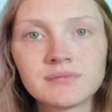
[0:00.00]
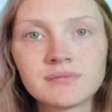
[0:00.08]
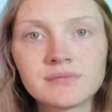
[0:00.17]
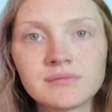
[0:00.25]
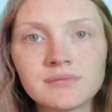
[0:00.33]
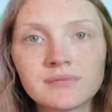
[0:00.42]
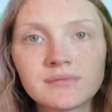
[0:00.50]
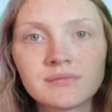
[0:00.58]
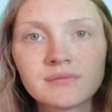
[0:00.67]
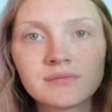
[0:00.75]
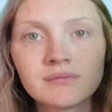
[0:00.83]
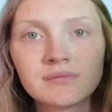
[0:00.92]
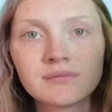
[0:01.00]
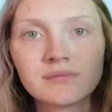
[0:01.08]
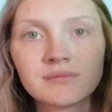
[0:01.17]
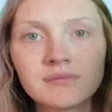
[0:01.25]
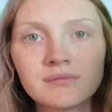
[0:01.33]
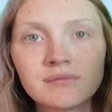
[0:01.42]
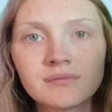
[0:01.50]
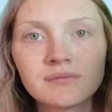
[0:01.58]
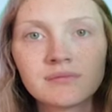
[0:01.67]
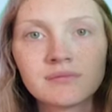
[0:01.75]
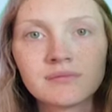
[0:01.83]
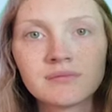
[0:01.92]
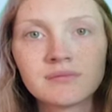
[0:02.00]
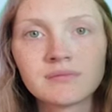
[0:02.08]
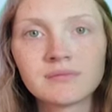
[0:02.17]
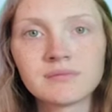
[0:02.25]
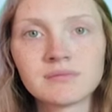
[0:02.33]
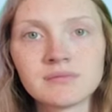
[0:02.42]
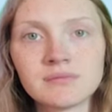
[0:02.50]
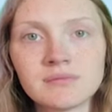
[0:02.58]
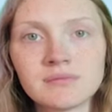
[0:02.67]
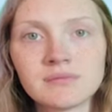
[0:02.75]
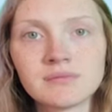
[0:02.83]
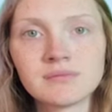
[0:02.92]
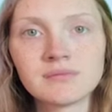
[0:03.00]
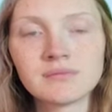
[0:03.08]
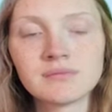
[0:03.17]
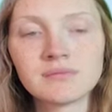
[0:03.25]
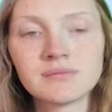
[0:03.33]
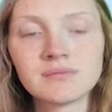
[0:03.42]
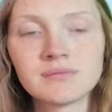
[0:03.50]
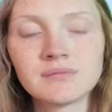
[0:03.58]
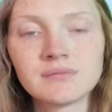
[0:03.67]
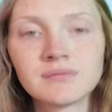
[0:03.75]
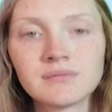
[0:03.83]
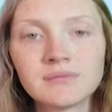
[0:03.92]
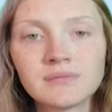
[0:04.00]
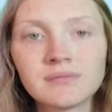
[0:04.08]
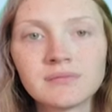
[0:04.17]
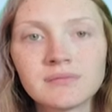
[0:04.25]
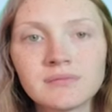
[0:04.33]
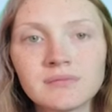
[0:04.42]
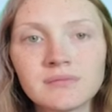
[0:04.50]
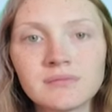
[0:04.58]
The person shown says nothing.